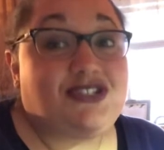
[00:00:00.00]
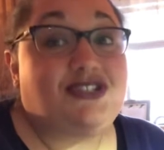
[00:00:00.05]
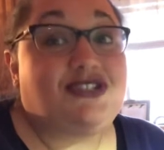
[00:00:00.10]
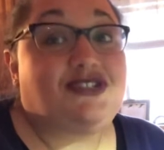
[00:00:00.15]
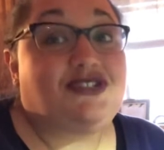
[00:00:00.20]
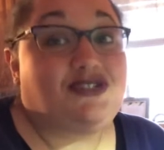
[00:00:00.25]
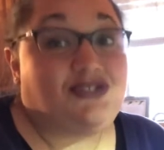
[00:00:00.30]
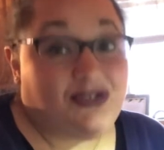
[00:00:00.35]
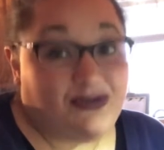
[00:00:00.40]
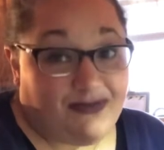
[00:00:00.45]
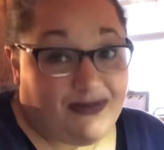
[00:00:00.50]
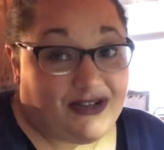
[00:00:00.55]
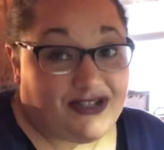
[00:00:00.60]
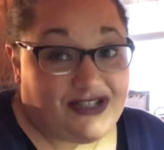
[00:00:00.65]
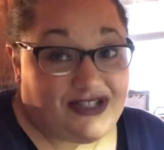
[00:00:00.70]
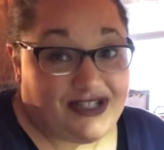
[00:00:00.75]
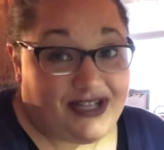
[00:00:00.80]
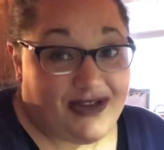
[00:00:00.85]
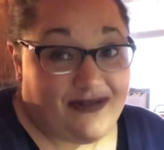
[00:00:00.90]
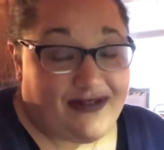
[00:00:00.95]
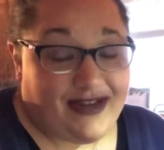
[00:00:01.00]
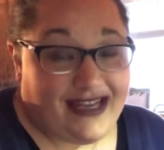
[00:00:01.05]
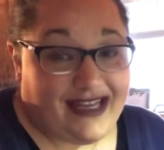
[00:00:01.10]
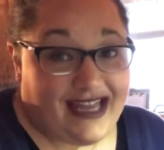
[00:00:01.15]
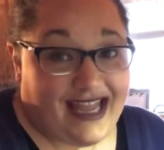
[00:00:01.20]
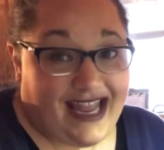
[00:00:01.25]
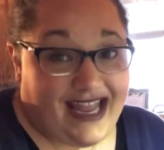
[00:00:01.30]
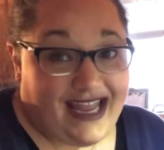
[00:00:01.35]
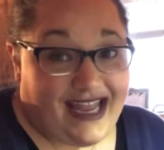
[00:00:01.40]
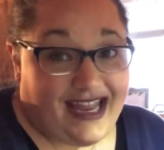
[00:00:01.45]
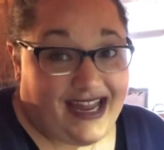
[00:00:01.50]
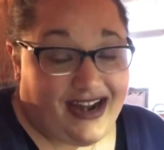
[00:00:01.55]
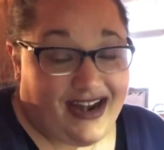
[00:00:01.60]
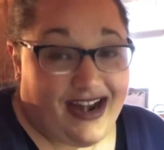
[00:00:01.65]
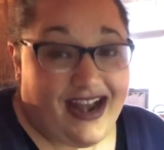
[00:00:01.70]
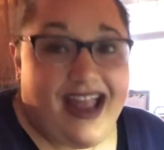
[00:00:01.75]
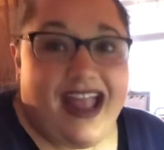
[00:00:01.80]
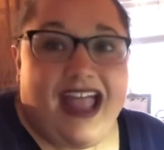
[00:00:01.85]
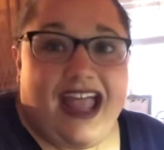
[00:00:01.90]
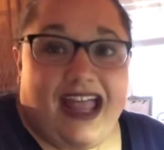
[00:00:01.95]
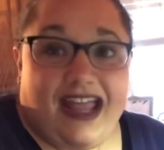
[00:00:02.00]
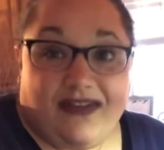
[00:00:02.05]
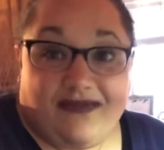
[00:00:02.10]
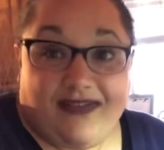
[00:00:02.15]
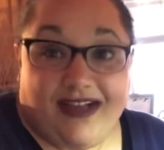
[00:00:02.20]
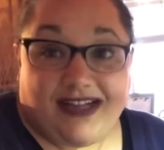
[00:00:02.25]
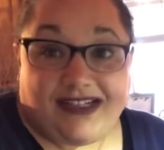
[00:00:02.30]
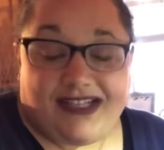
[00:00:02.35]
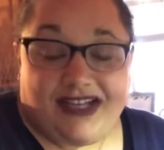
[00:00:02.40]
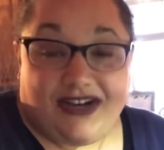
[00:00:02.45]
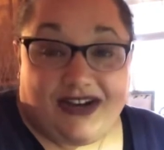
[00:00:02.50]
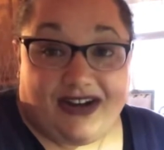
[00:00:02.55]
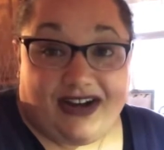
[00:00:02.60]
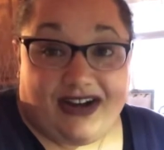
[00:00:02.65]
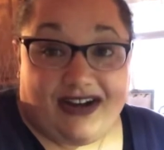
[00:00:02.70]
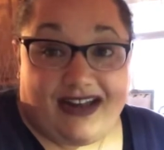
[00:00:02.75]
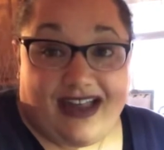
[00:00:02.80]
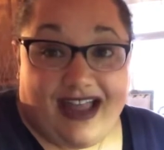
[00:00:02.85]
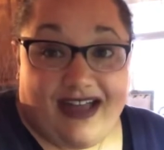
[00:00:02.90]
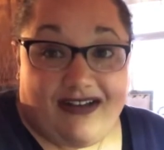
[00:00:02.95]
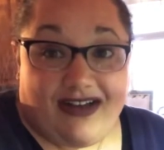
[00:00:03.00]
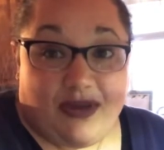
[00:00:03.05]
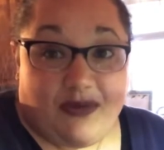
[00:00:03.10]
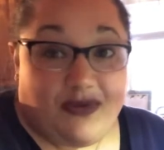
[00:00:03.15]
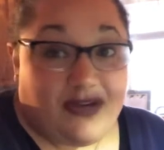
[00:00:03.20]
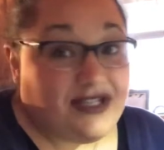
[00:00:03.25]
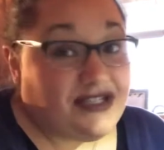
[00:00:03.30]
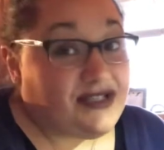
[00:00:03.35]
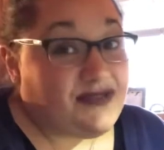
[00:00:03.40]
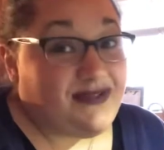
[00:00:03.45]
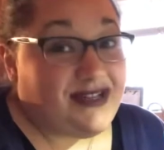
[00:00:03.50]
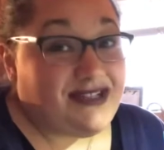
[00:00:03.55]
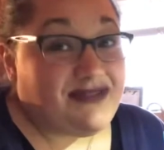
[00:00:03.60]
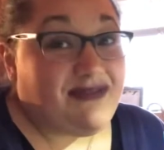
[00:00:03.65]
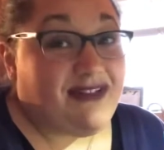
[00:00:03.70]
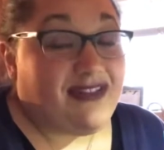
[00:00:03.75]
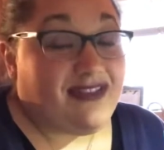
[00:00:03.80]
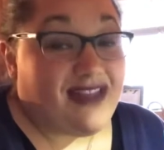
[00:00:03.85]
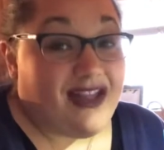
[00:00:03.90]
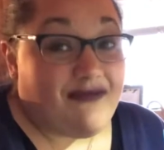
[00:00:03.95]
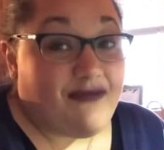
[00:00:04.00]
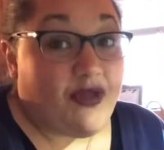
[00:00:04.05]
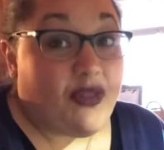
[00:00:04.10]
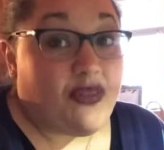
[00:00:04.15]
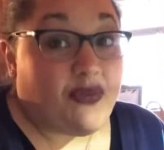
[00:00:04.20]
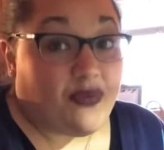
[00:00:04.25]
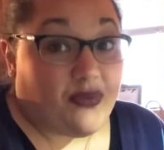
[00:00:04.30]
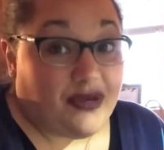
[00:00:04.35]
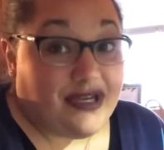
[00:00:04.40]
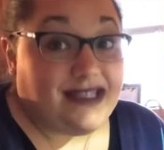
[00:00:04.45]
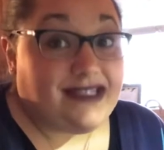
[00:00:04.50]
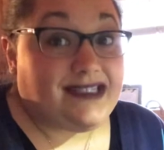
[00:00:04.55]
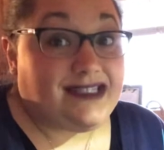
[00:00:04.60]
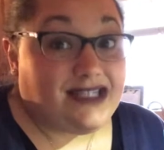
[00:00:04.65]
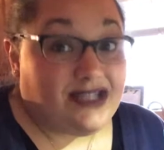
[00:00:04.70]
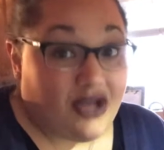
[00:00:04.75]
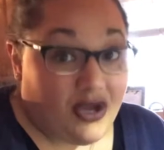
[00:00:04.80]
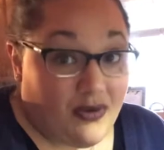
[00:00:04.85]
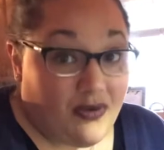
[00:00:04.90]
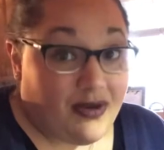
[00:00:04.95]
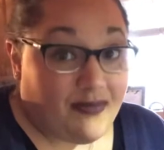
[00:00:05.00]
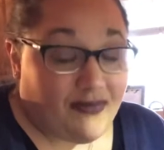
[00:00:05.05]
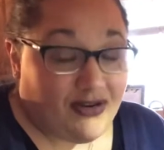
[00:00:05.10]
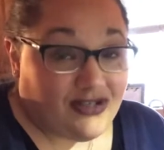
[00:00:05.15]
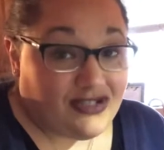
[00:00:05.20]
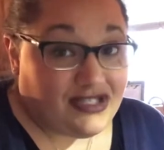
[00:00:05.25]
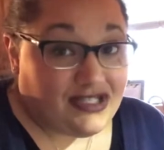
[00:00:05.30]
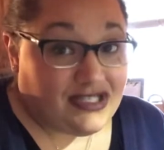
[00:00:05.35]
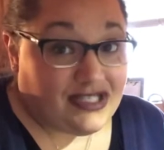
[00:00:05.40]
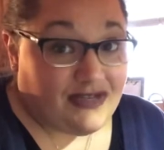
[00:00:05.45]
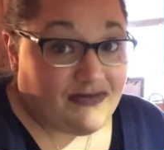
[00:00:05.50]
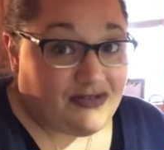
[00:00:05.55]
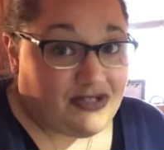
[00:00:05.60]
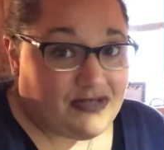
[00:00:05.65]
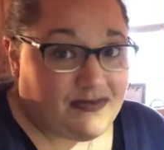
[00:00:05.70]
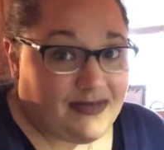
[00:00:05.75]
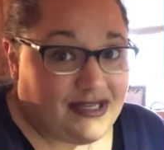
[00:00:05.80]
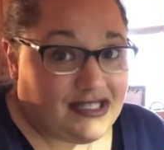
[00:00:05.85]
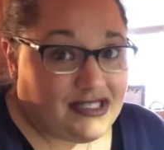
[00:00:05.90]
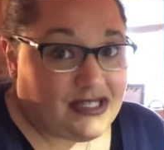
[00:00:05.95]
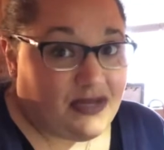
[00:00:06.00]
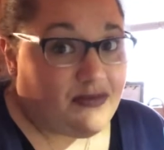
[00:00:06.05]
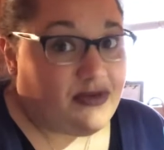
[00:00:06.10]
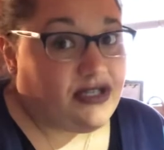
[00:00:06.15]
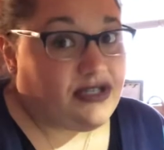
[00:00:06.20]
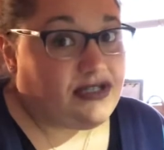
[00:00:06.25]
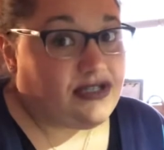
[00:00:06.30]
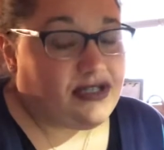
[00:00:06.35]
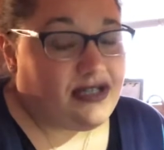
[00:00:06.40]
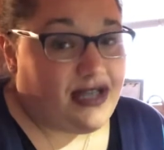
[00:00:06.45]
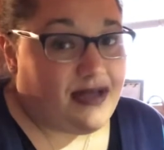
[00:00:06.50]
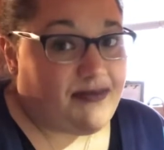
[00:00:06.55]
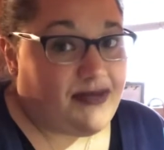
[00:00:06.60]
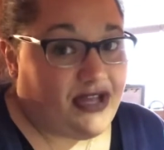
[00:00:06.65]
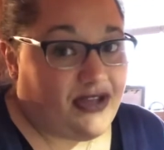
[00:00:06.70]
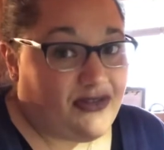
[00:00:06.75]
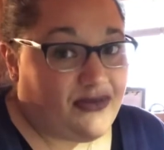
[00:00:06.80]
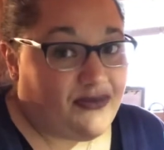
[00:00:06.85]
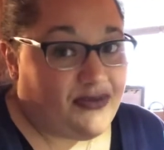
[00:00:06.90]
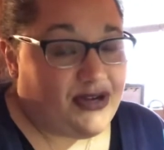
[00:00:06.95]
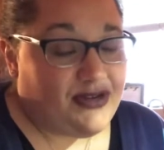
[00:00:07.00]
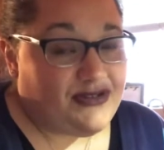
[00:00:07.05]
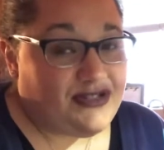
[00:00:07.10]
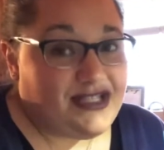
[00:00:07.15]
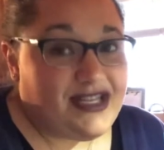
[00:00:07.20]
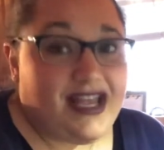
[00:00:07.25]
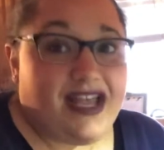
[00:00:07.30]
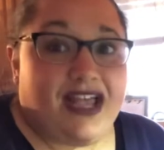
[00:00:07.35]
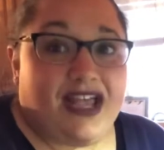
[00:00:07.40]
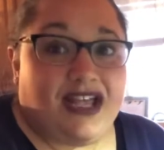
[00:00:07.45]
duper snowy day here. In fact, here in our county, we just went to a level 3 snow emergency, which means that we should not be on the roads.